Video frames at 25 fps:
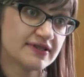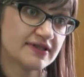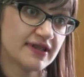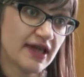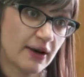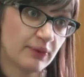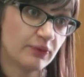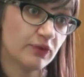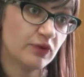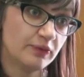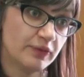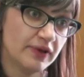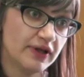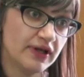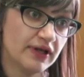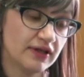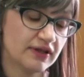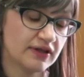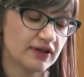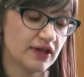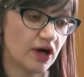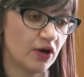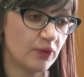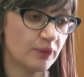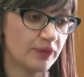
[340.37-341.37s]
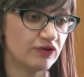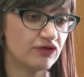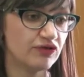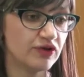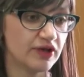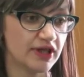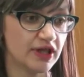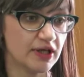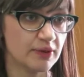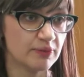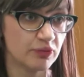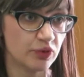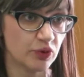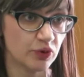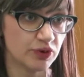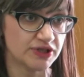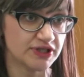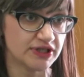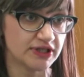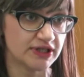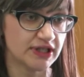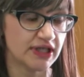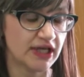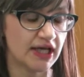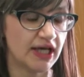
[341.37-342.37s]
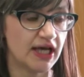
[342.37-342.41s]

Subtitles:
That will be really important.